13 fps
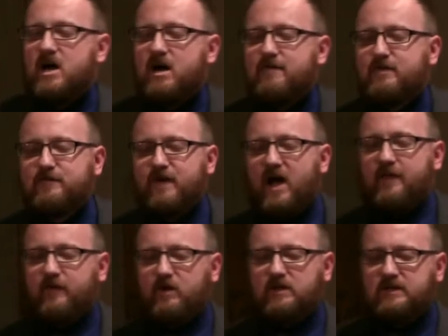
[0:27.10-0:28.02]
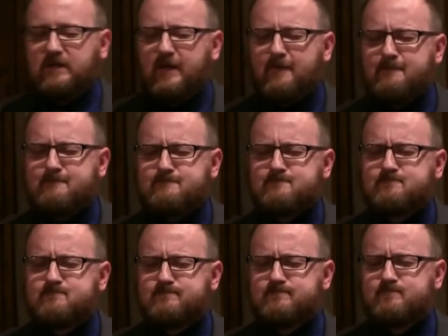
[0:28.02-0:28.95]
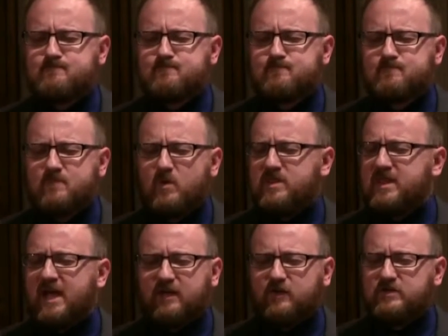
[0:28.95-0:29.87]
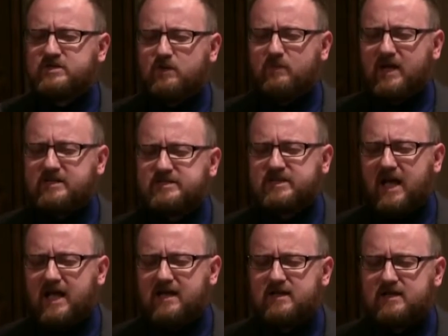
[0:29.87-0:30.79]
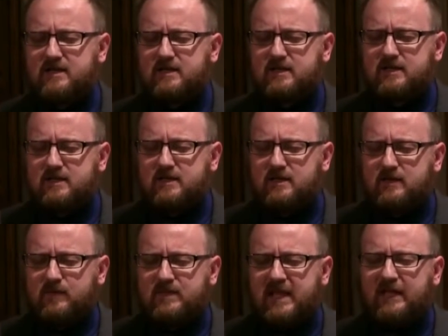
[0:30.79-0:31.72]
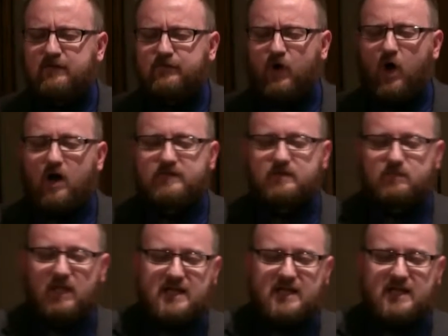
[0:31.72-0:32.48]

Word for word: Our Heavenly Father, we thank you so much, God. We thank you for all of your